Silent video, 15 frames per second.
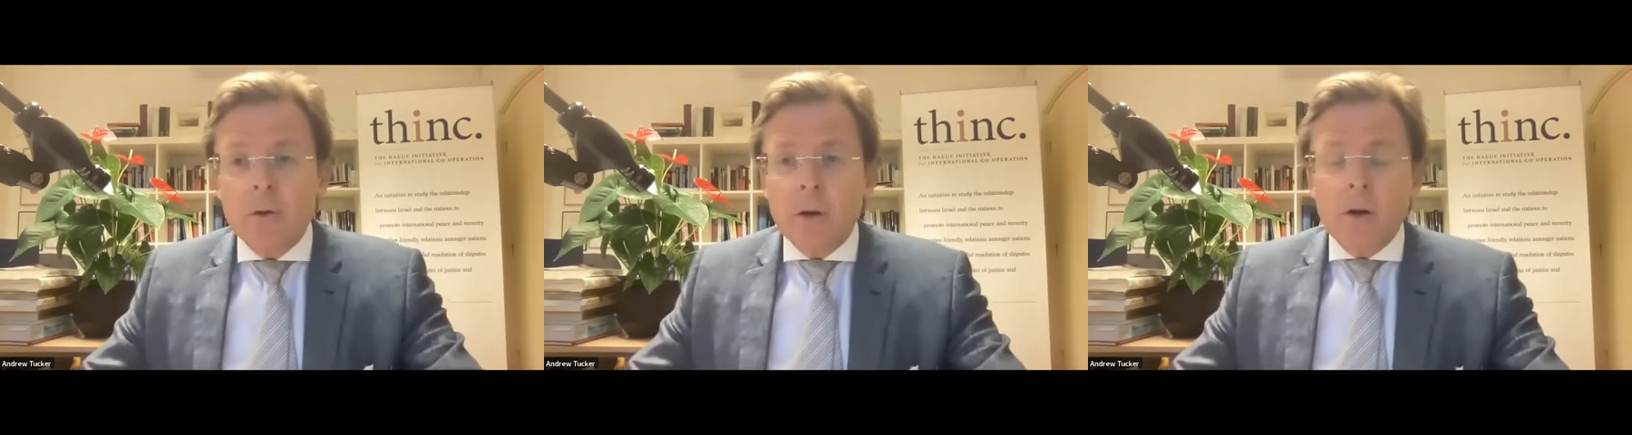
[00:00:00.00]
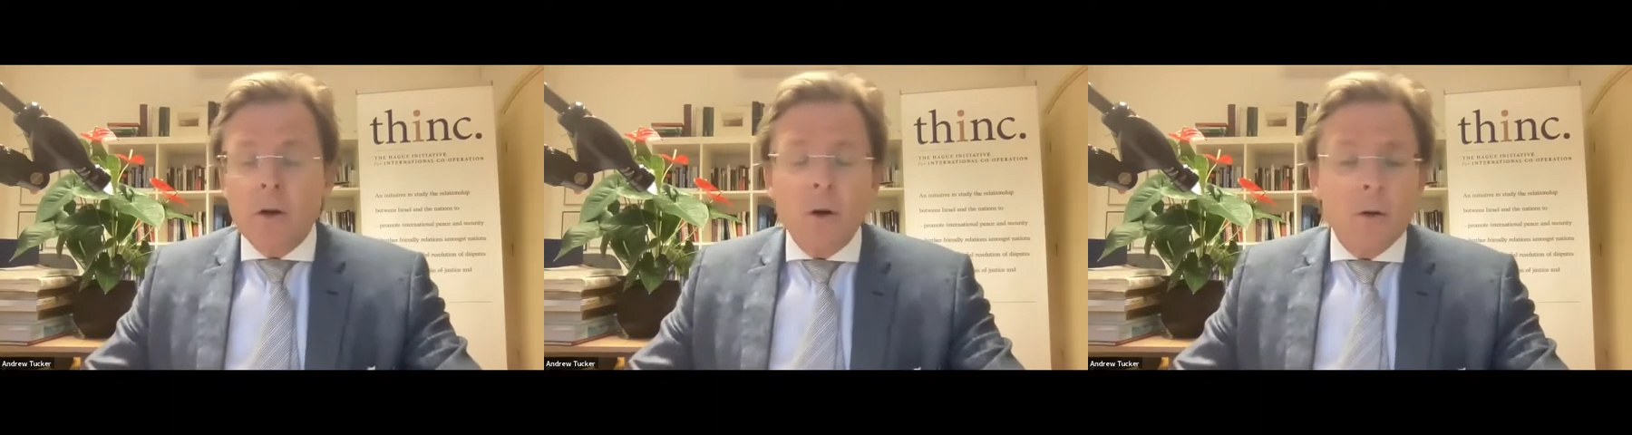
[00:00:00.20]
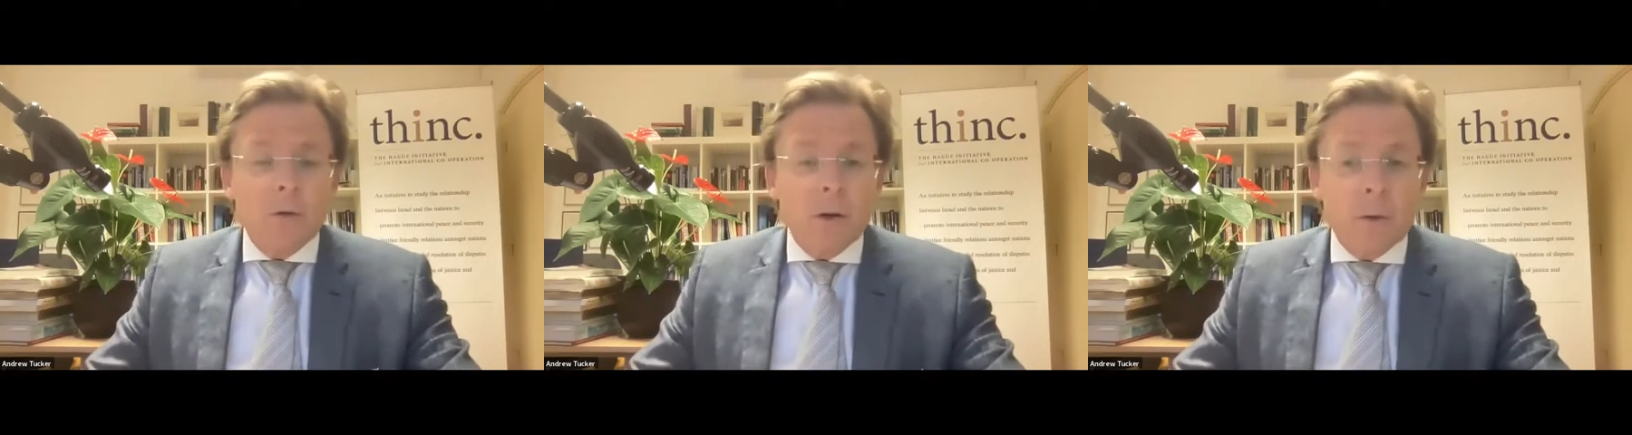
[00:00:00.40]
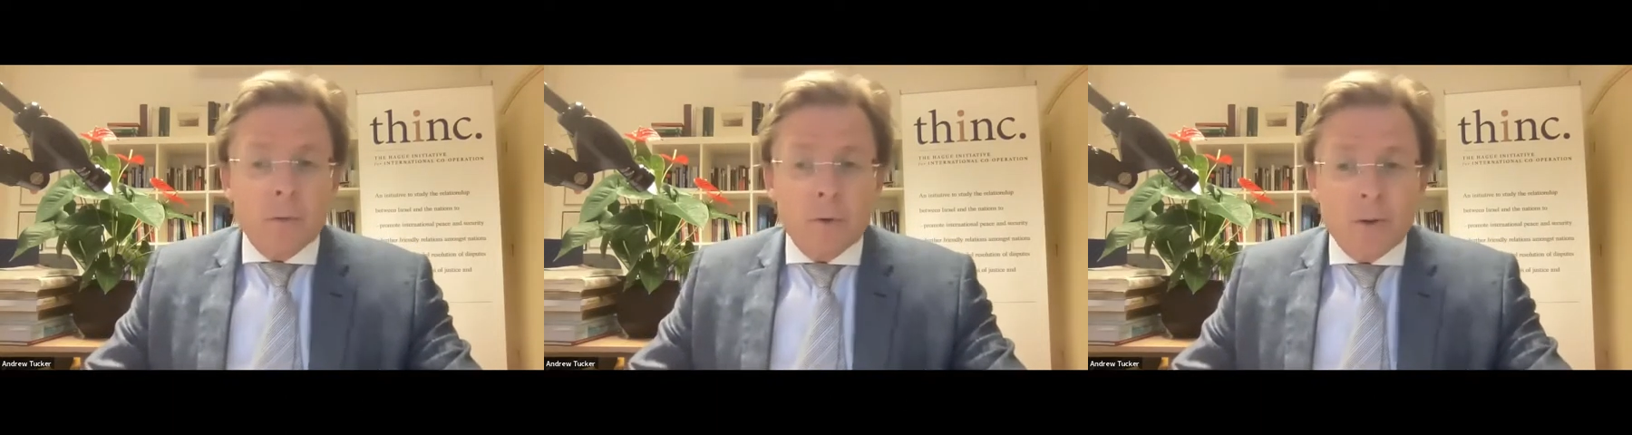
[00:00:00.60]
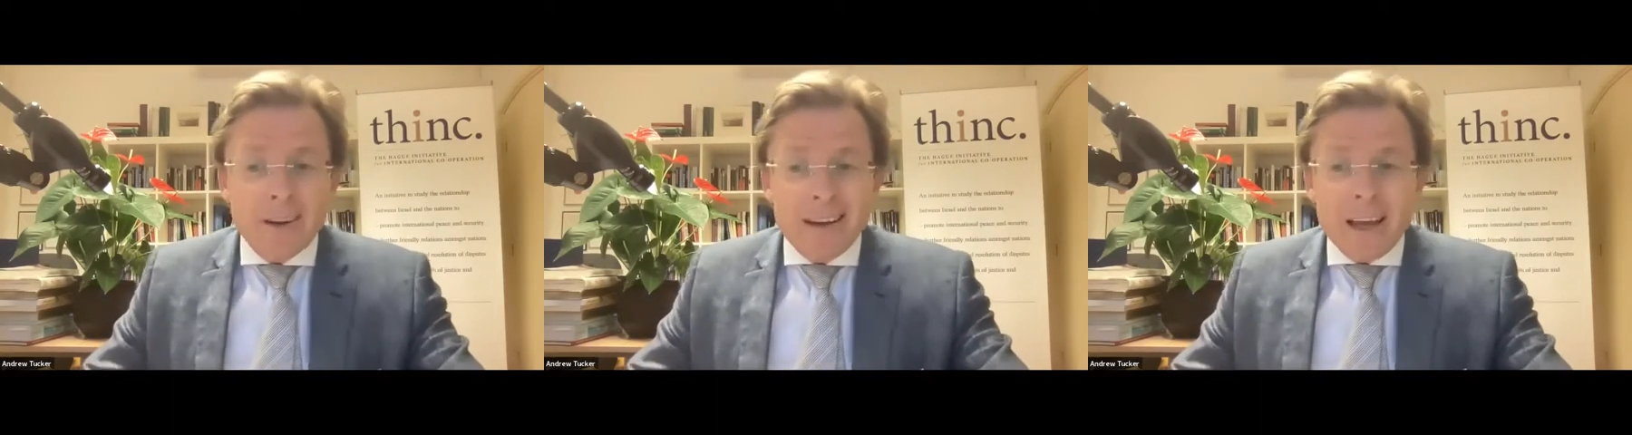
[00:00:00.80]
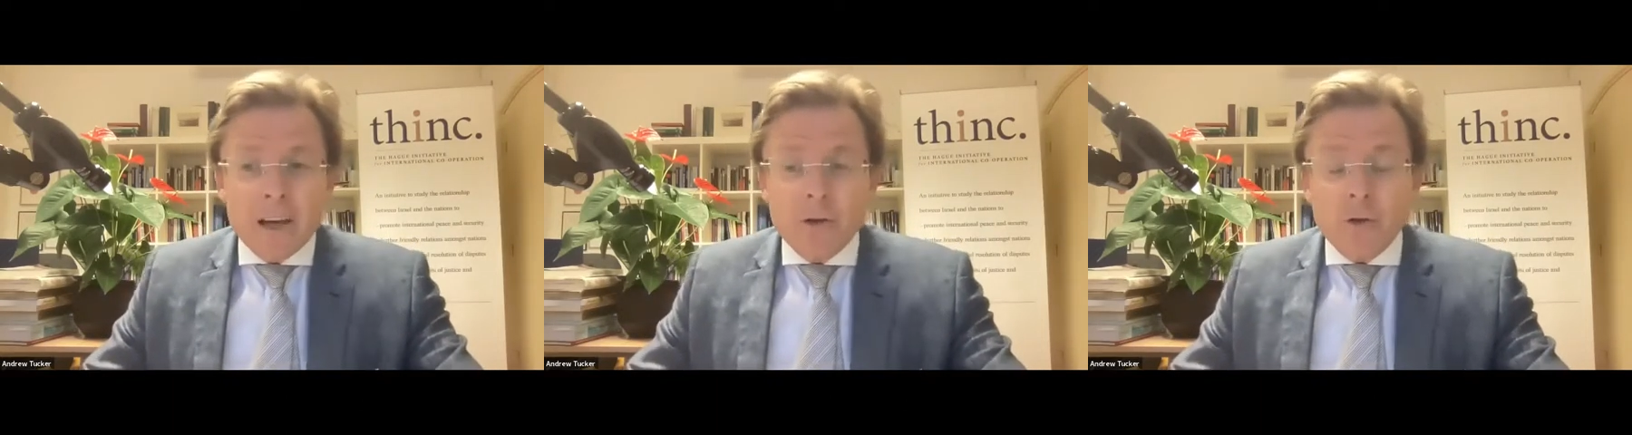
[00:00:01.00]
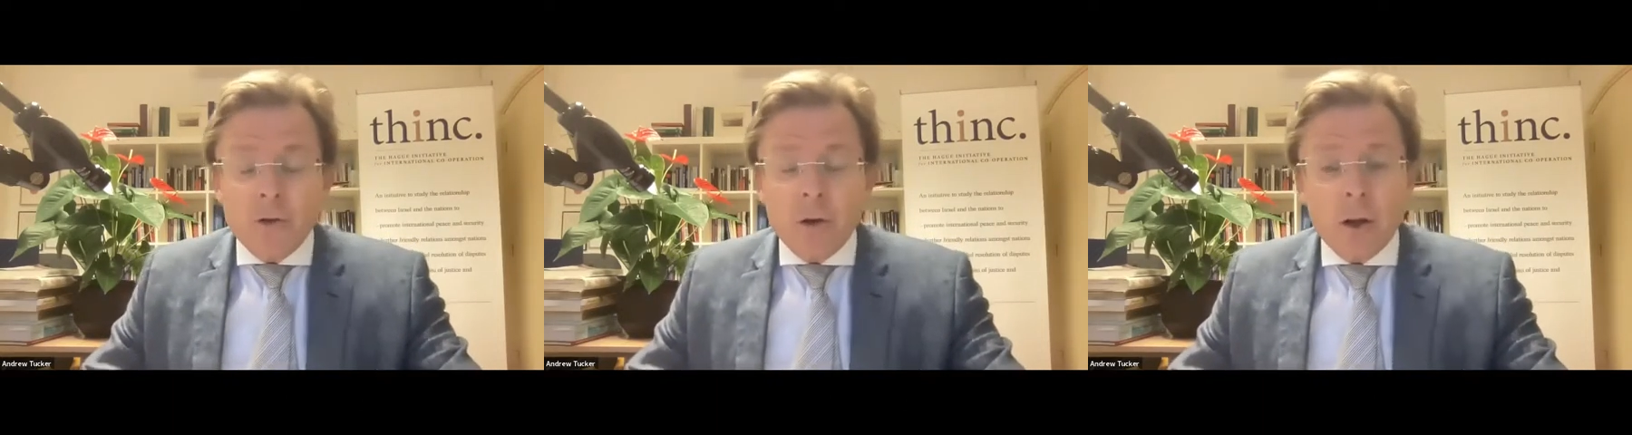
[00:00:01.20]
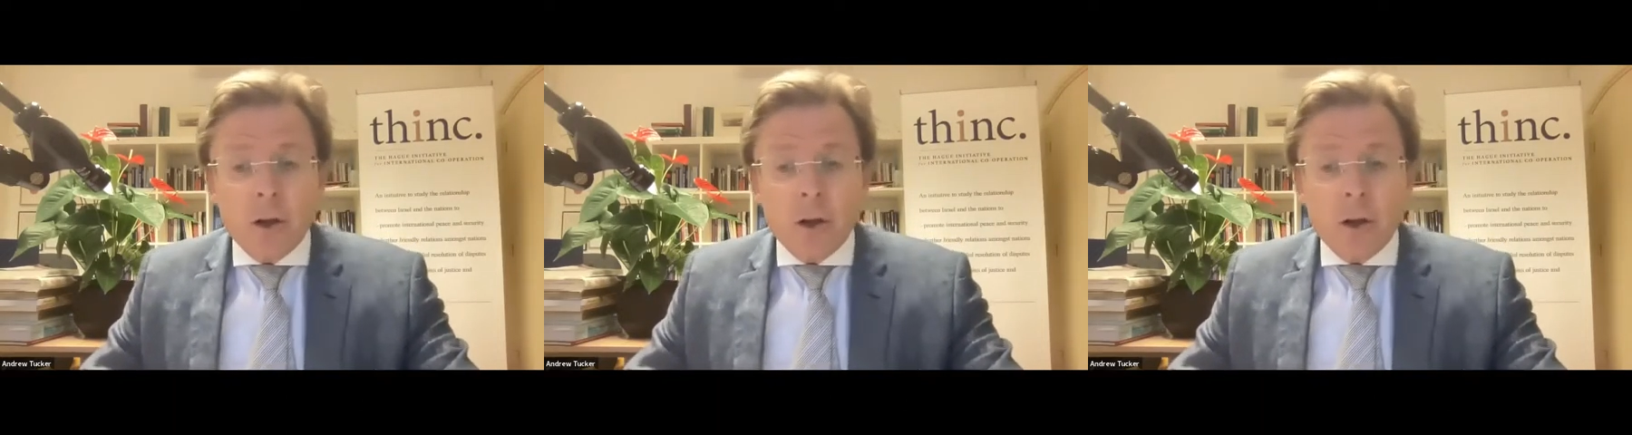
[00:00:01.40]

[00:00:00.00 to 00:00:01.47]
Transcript: the concept of a nation,